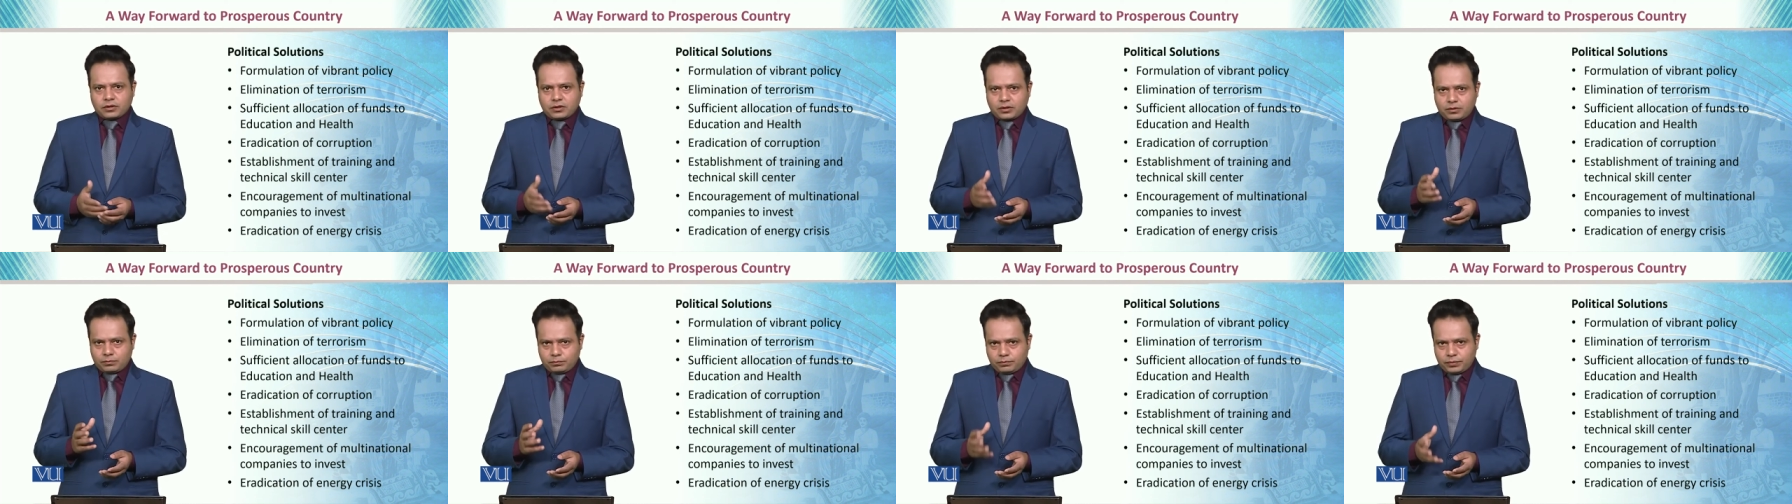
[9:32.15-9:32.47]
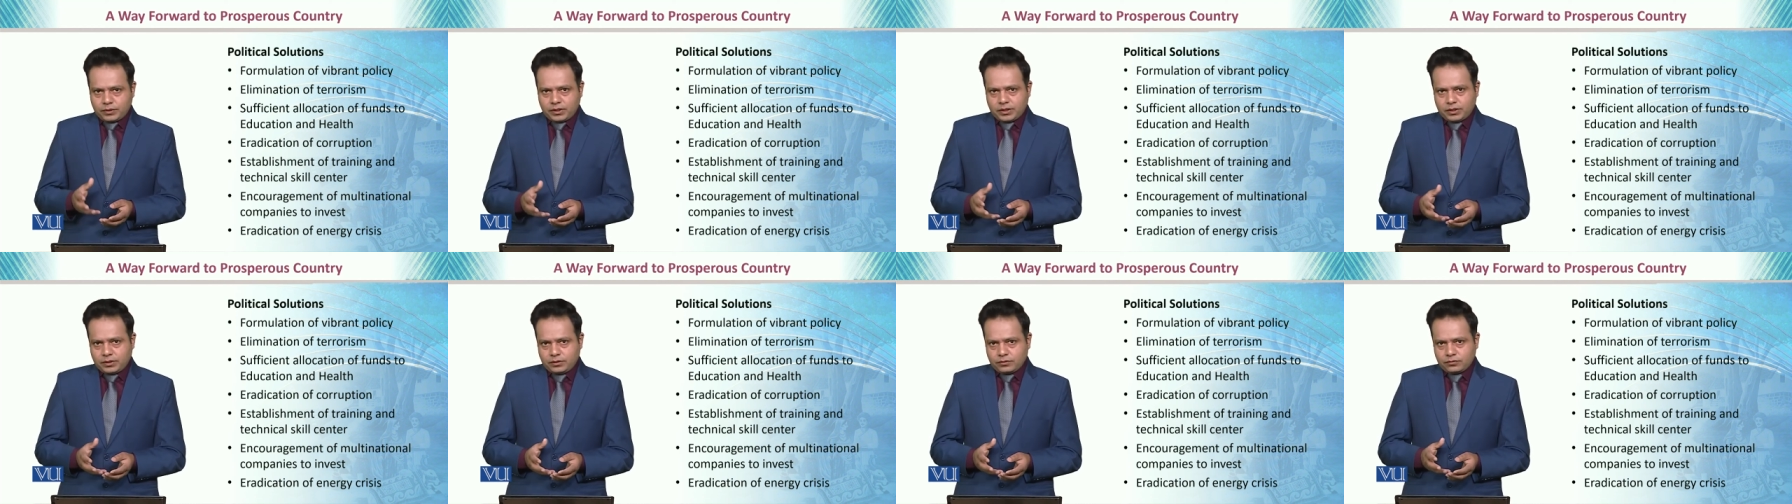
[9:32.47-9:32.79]

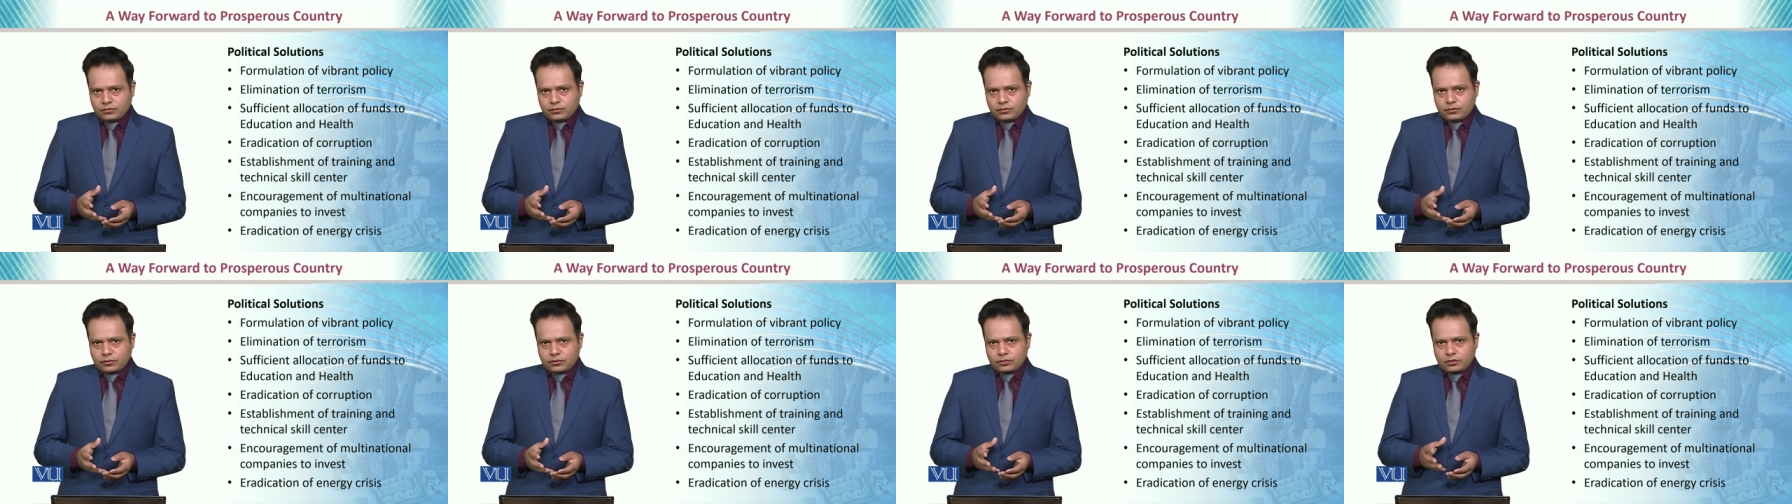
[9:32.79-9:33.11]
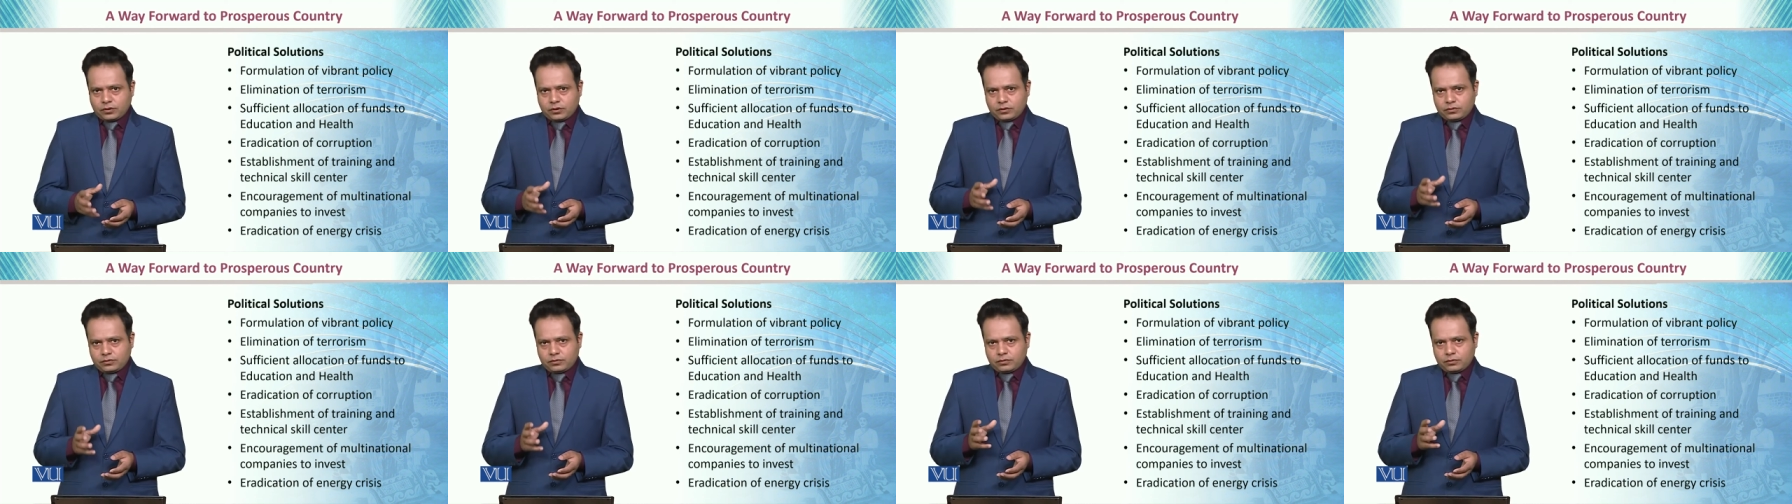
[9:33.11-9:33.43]
companies should
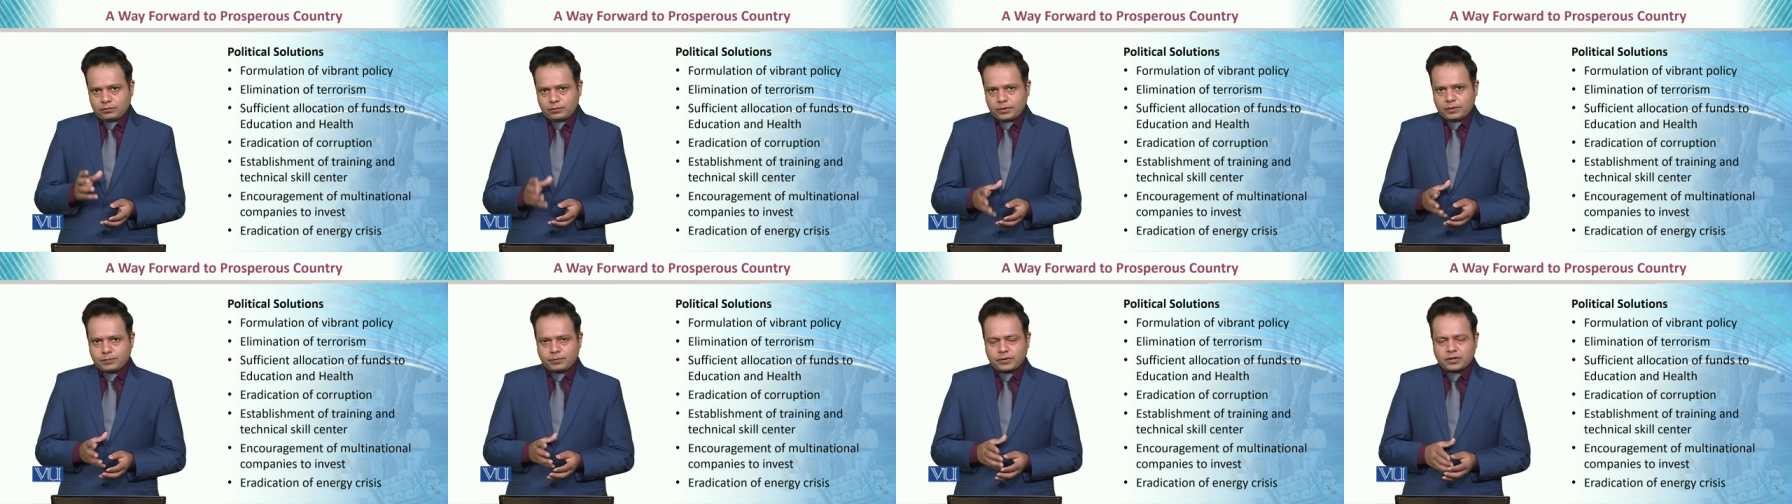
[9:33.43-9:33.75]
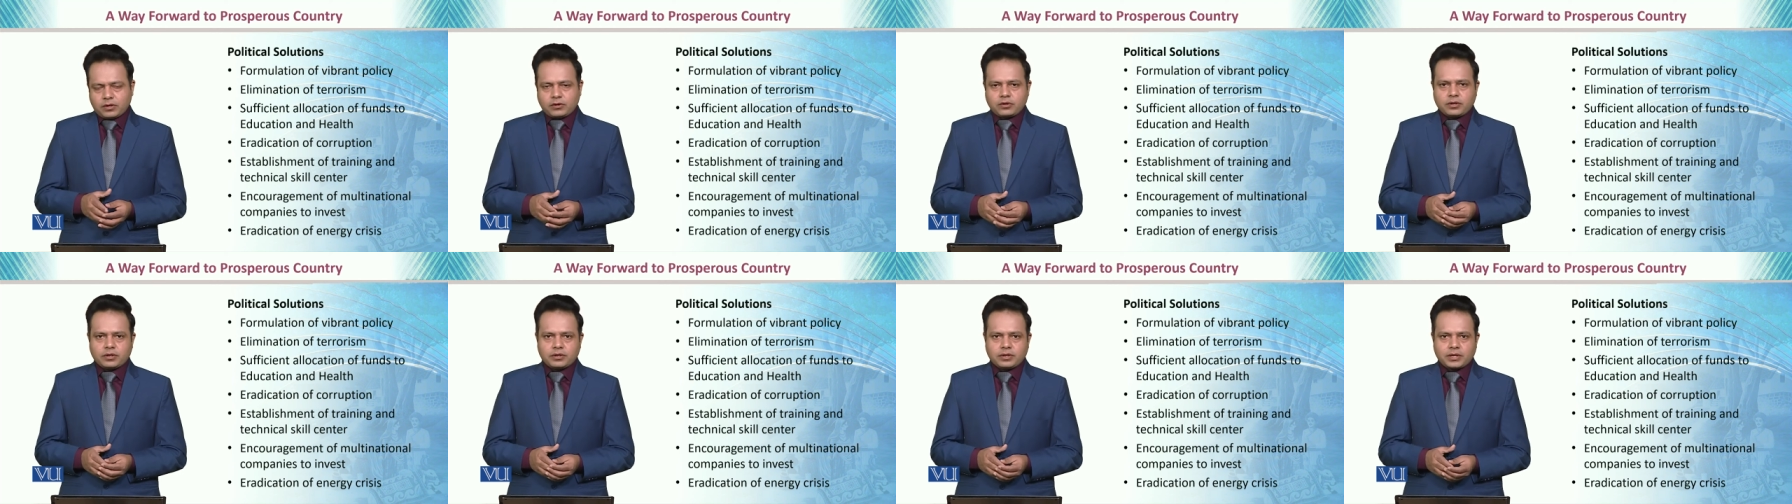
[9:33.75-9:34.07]
also be
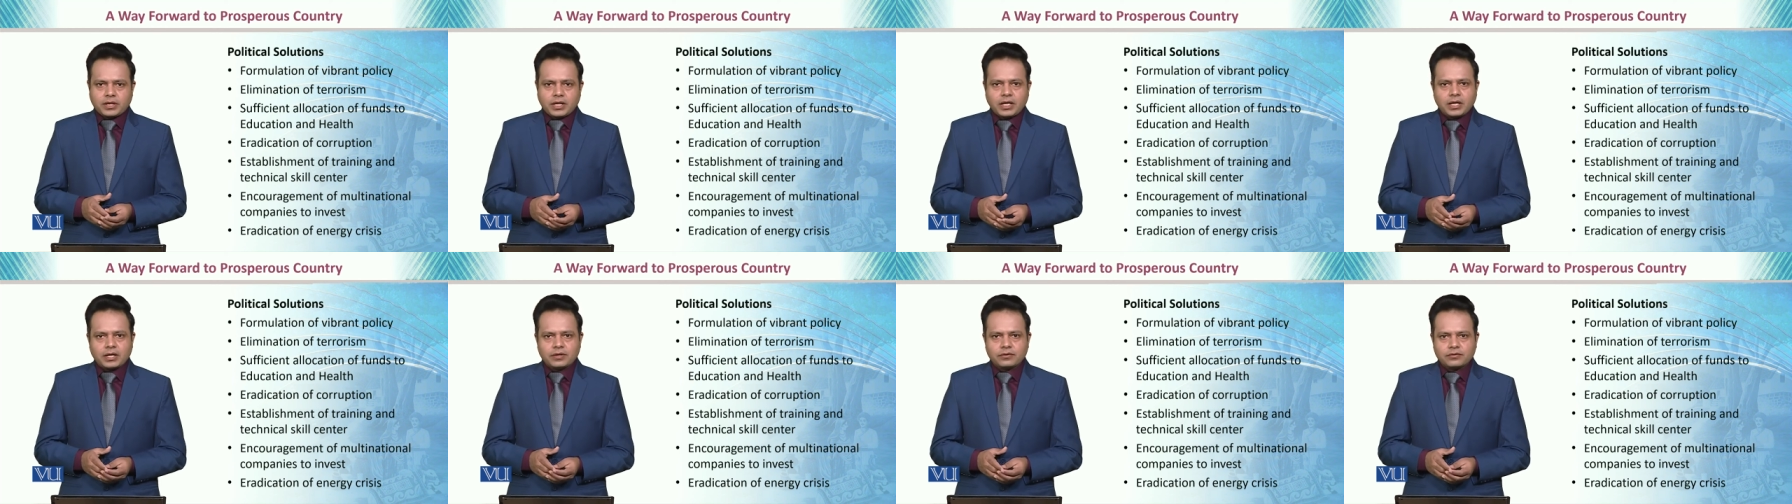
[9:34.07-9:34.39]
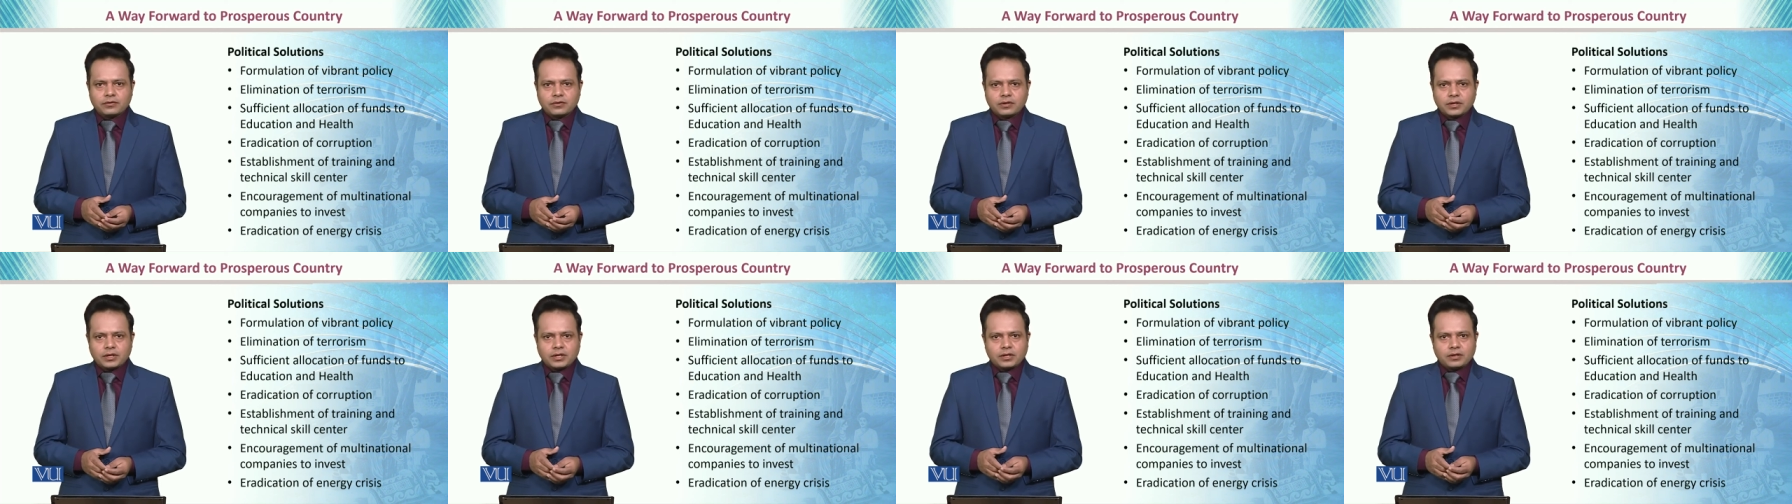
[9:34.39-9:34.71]

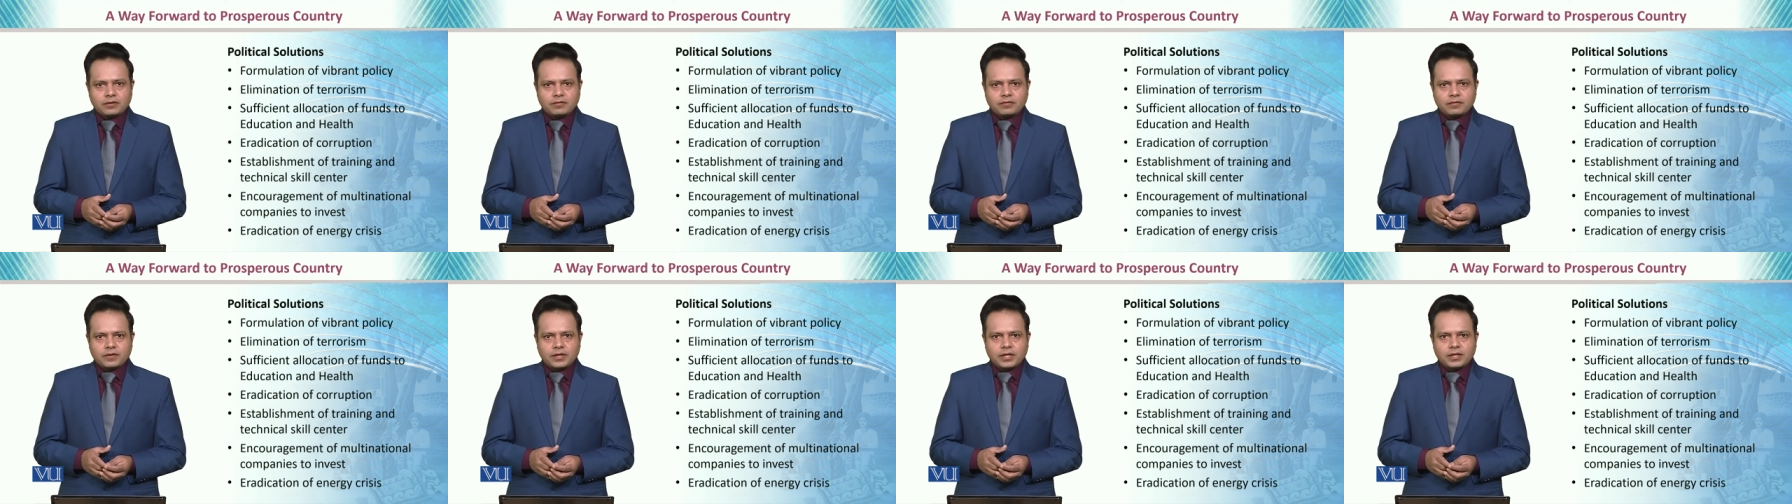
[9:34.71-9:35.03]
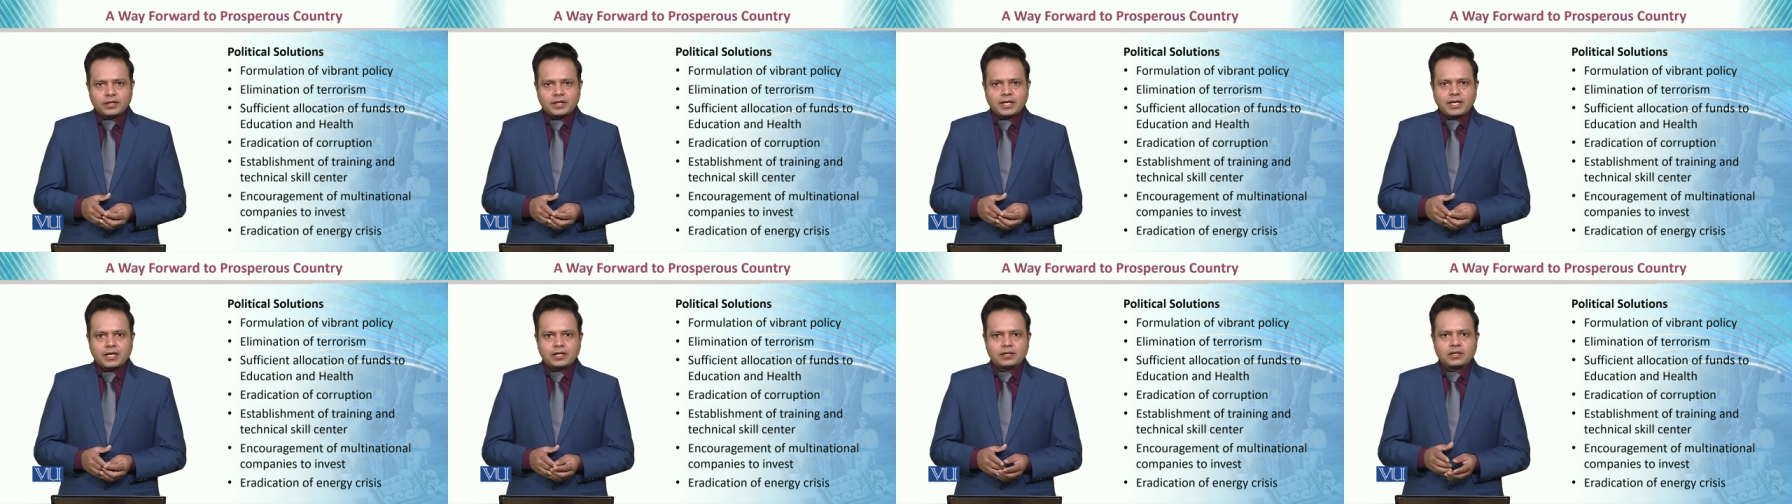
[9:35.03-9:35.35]
prioritized in a way
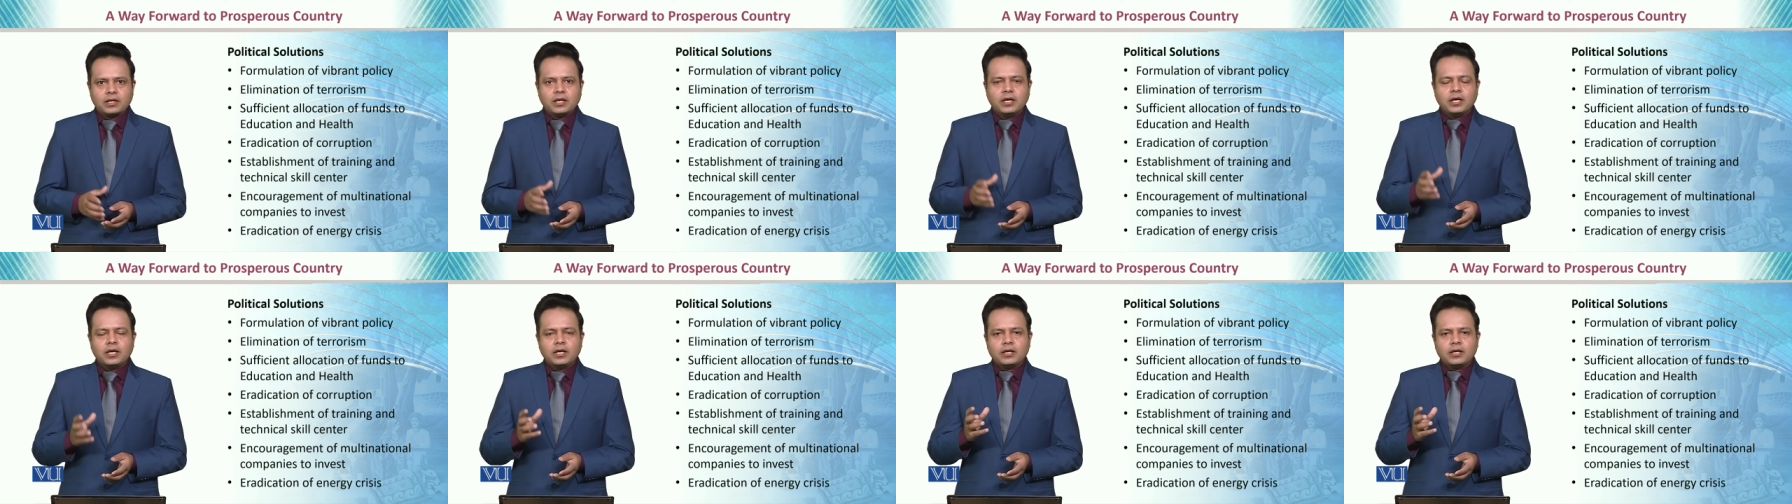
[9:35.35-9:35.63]
that